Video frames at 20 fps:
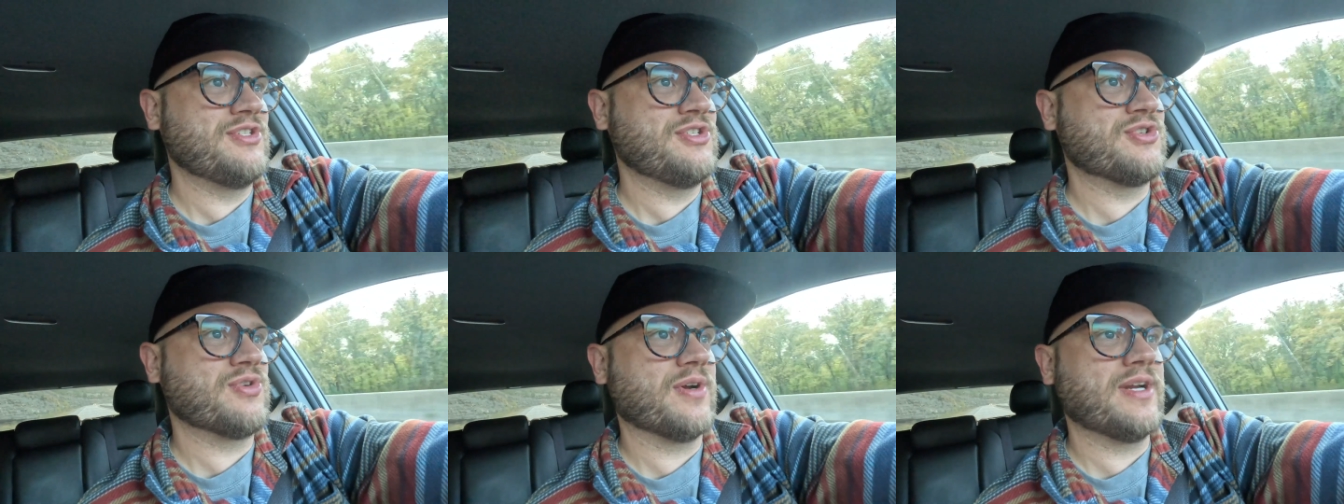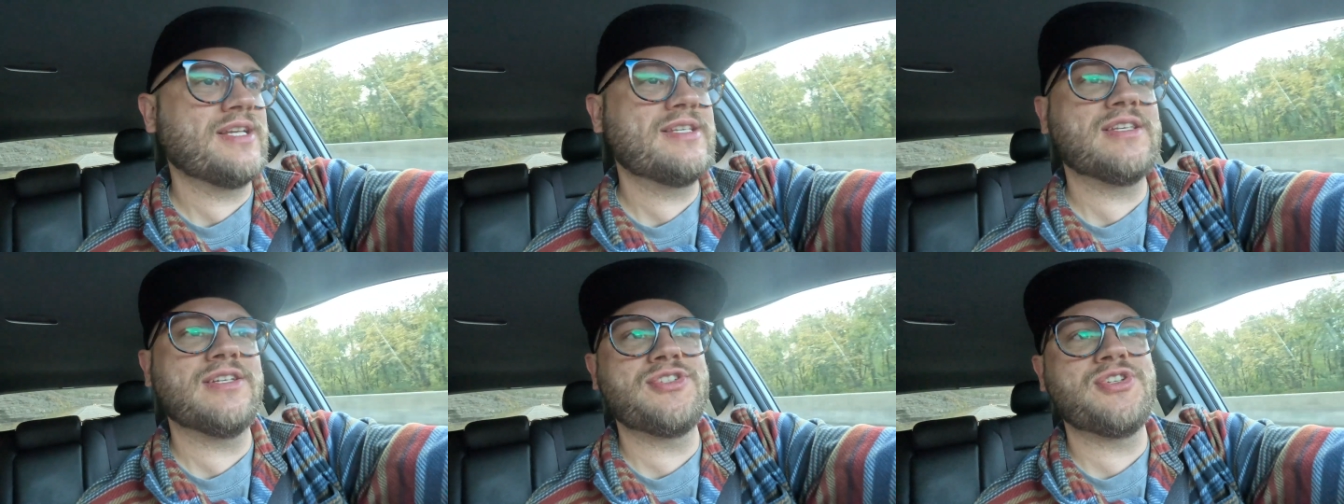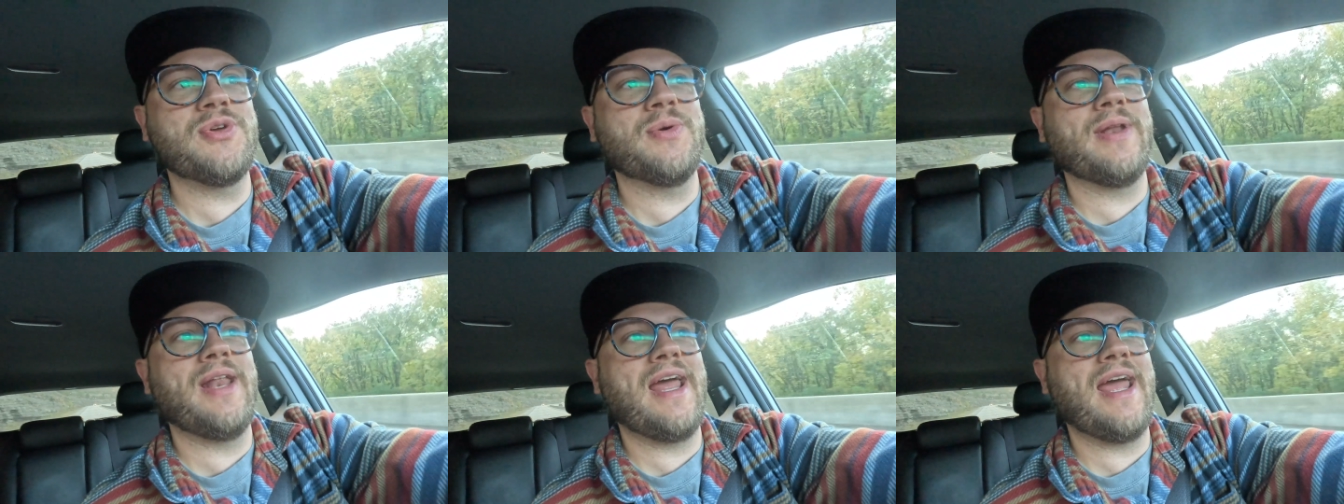drinks
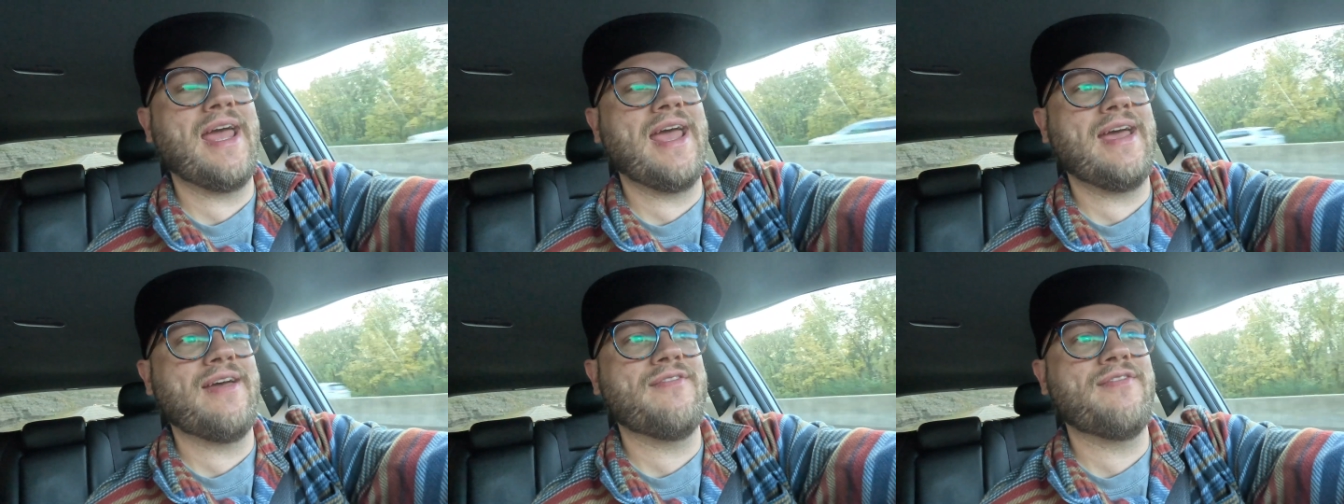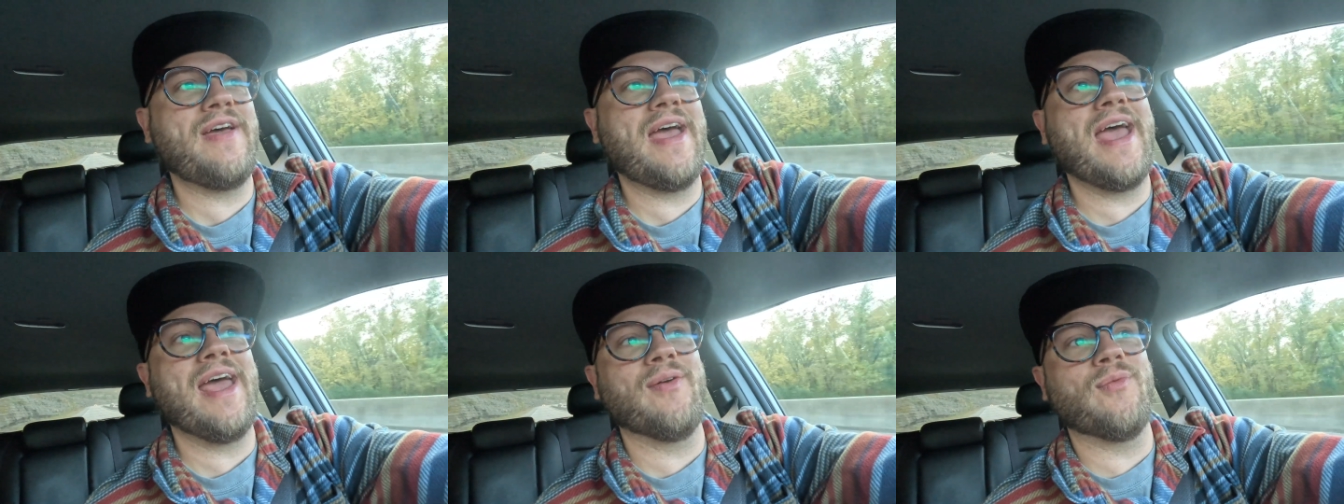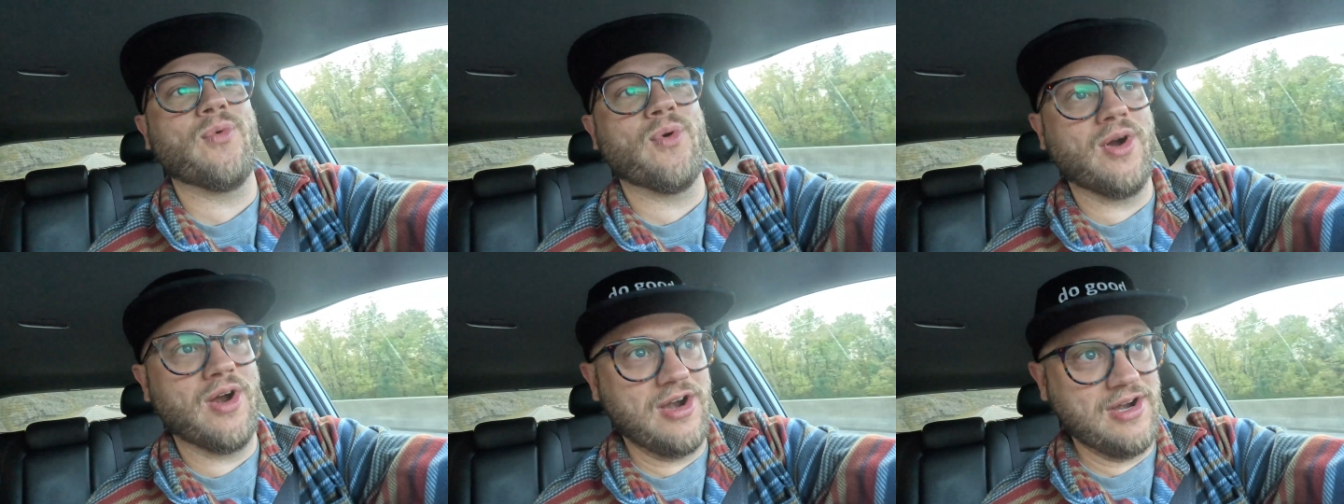that you would have
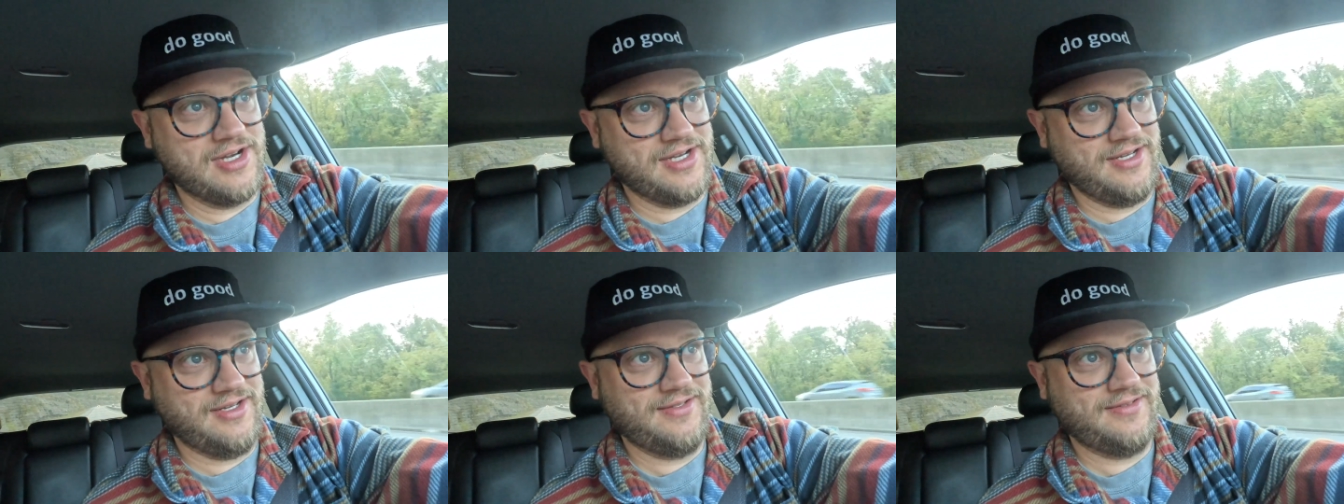at work.